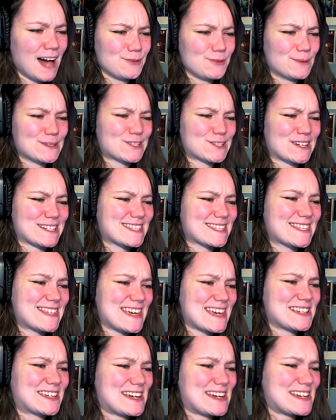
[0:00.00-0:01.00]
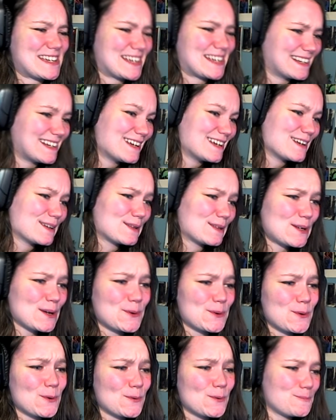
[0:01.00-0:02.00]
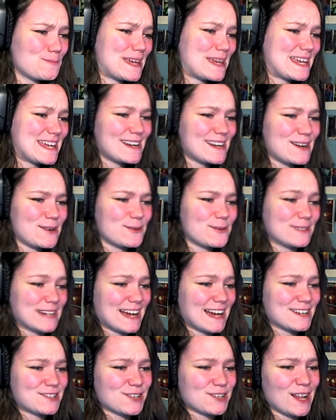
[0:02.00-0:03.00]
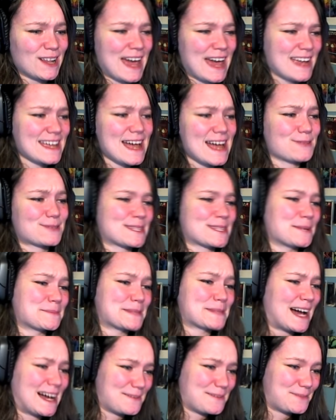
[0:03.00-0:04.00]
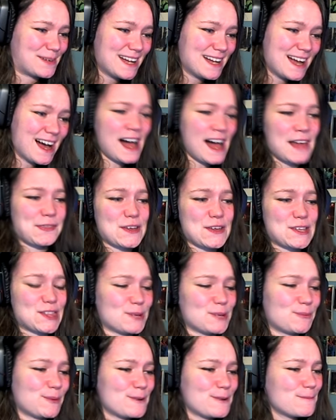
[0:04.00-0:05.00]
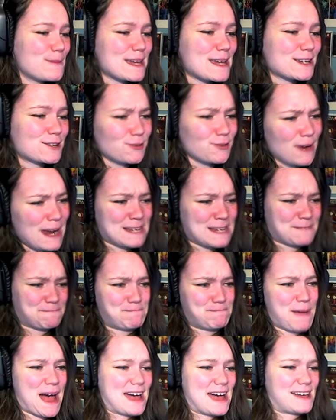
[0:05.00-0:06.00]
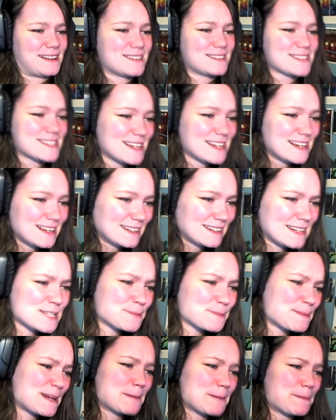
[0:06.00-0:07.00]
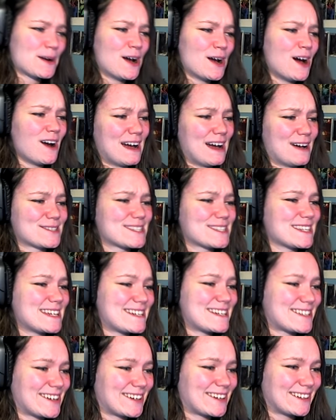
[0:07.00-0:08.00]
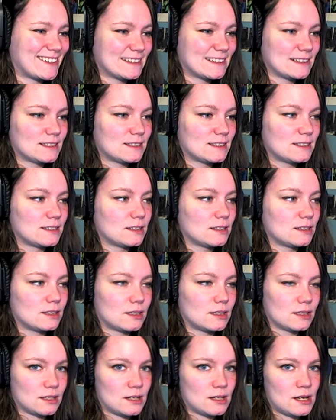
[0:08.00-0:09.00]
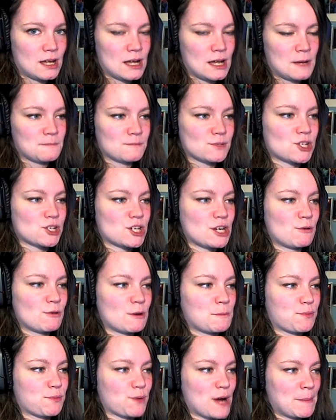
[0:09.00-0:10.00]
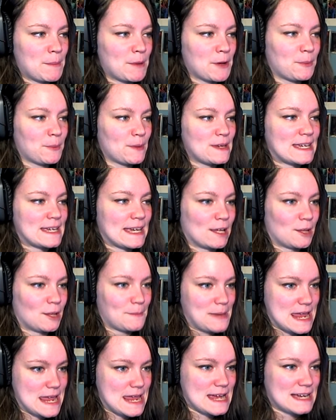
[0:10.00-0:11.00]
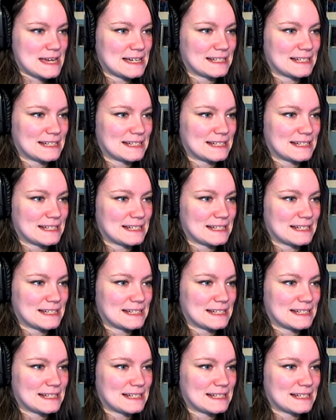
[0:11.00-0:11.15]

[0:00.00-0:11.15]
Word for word: I was just thinking, you, me, and guys should all hang out sometime. I think that we would make great pals. Let's meet up at her house later. Um, she would probably kill me.